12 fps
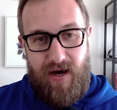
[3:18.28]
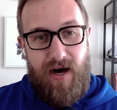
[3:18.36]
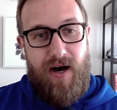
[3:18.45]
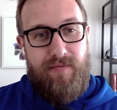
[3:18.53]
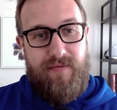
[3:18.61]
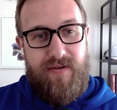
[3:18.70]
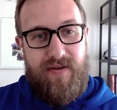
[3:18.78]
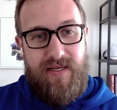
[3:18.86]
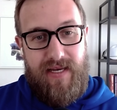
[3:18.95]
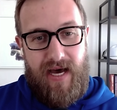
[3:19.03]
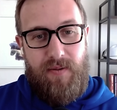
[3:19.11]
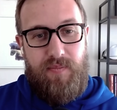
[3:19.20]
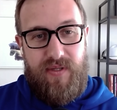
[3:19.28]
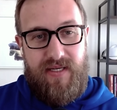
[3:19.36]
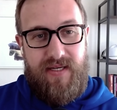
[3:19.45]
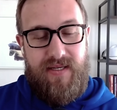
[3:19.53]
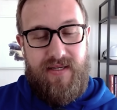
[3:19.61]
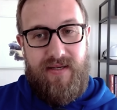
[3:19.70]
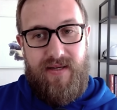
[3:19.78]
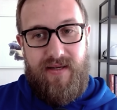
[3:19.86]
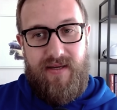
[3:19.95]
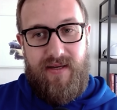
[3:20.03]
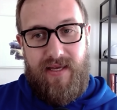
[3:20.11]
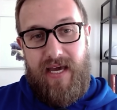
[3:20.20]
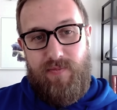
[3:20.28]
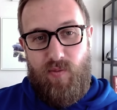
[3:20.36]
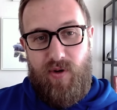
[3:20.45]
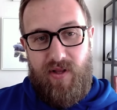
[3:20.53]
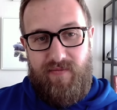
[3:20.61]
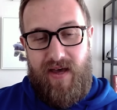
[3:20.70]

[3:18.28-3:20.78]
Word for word: of not being capable